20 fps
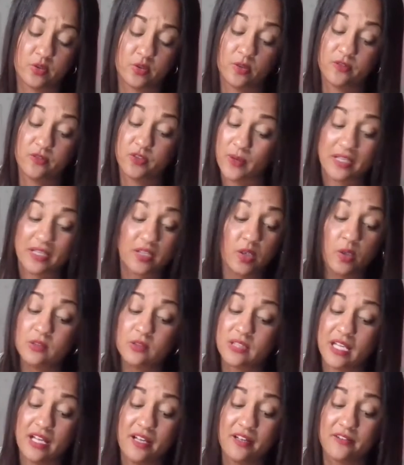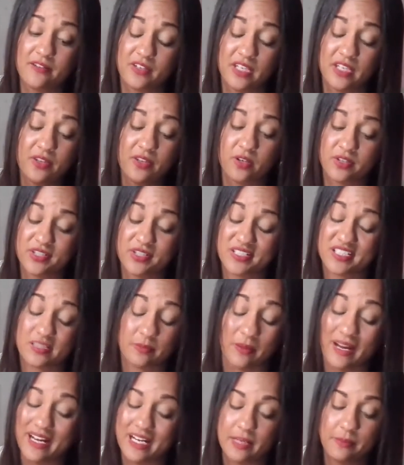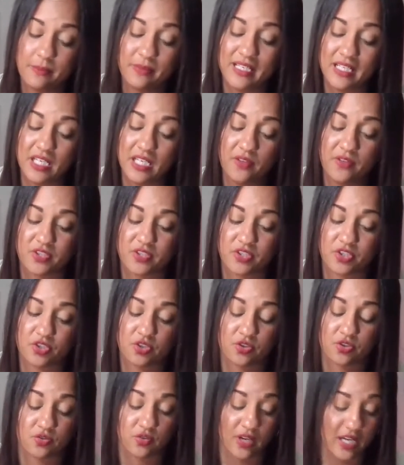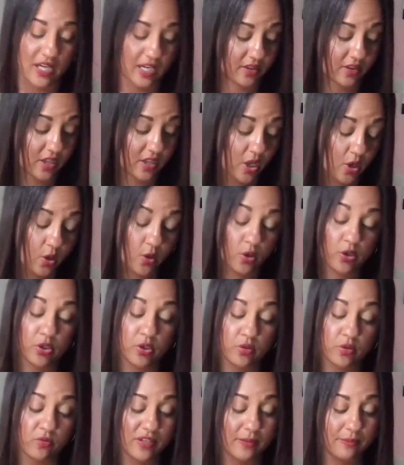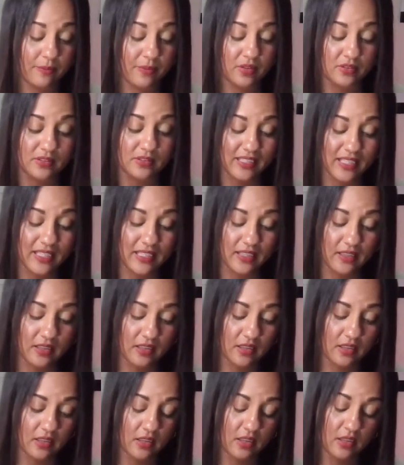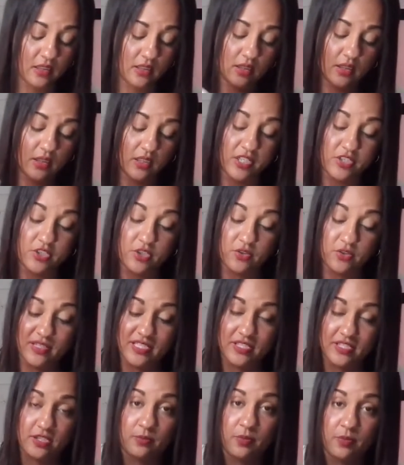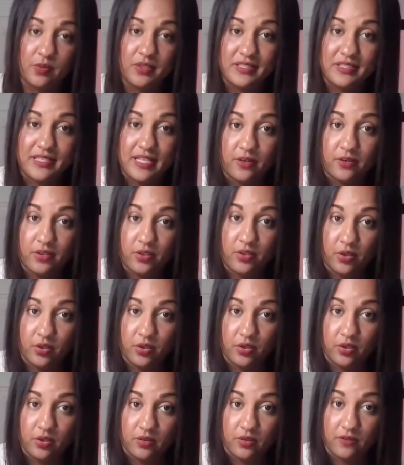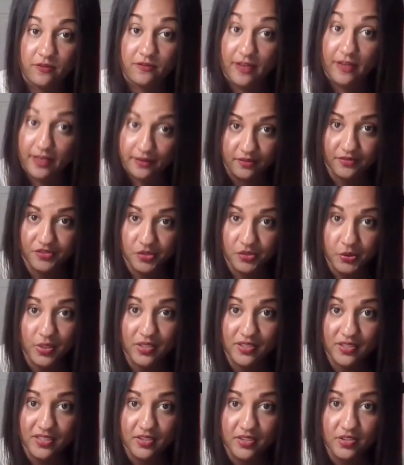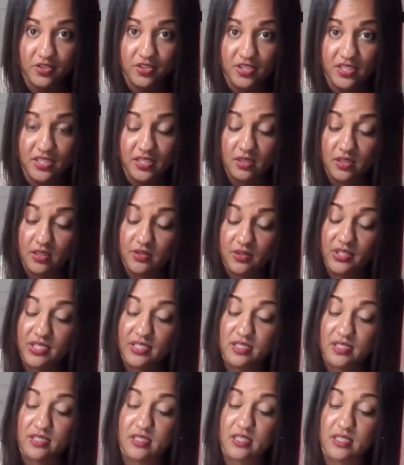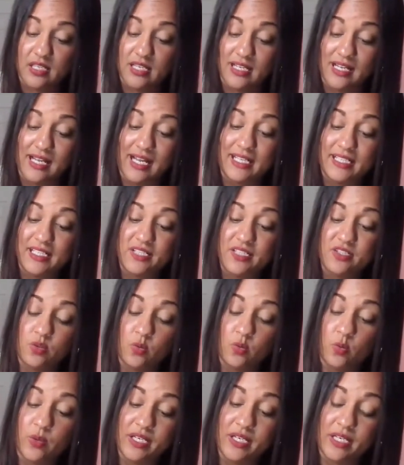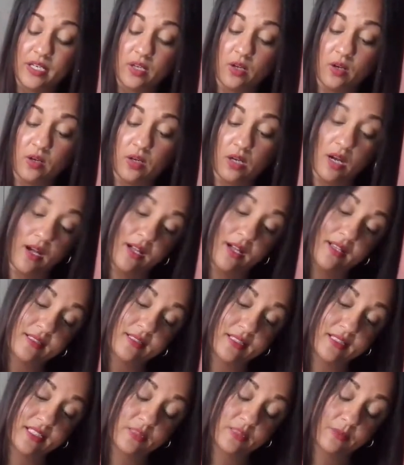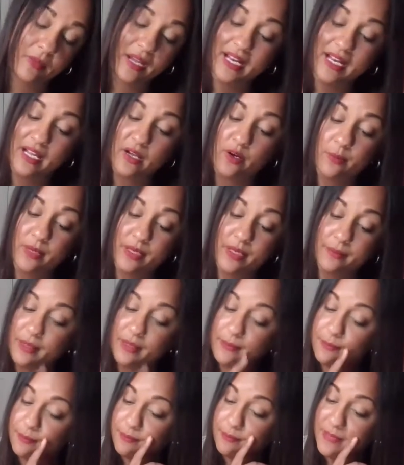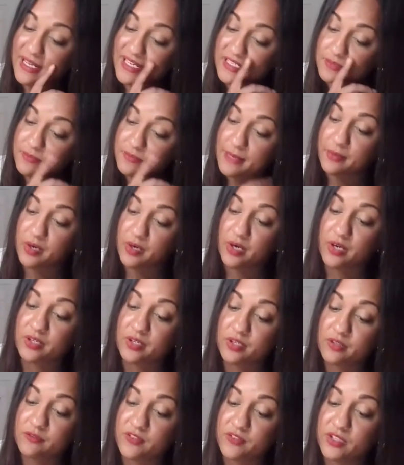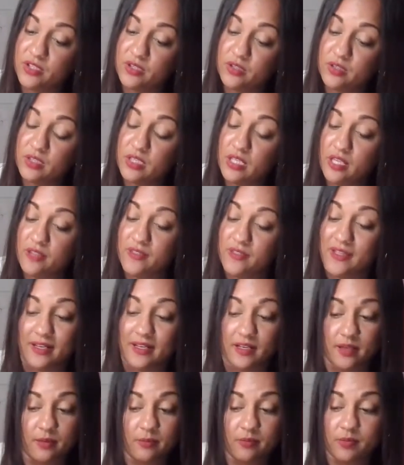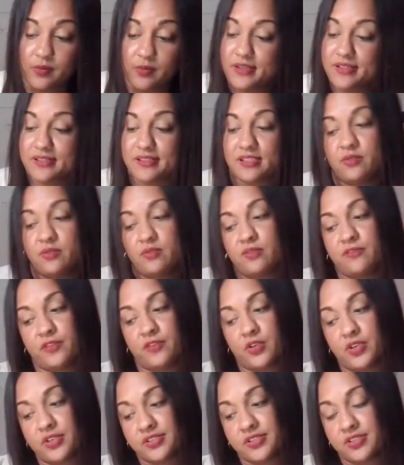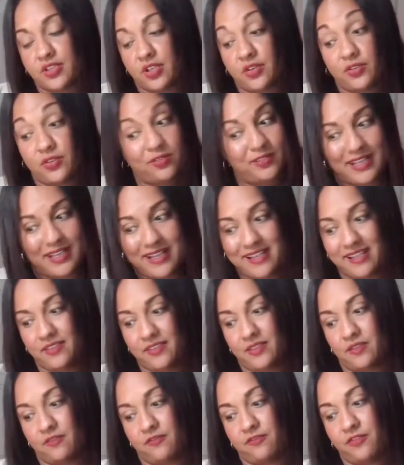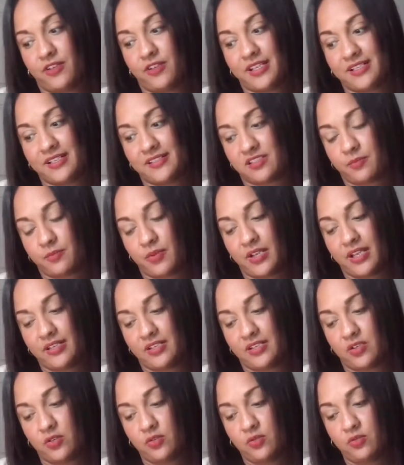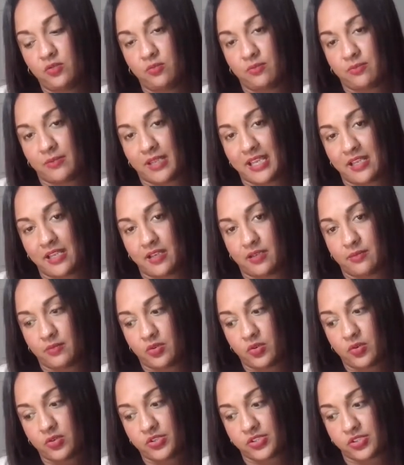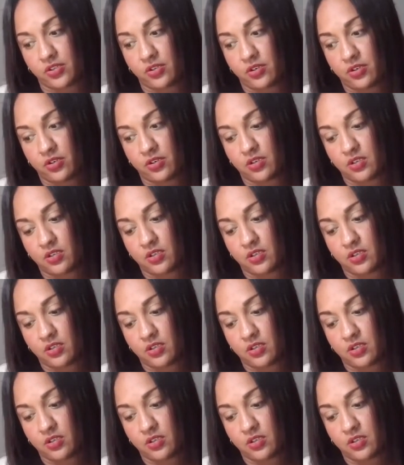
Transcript: of you. And no love, either, despite it being in the strength. Or you're rebuilding it because you need to put down your Five of Swords energy. This, I need to win at all costs despite how it makes my partner feel. That Empress in reverse underlying the frickin' spread. No ma'am or sir.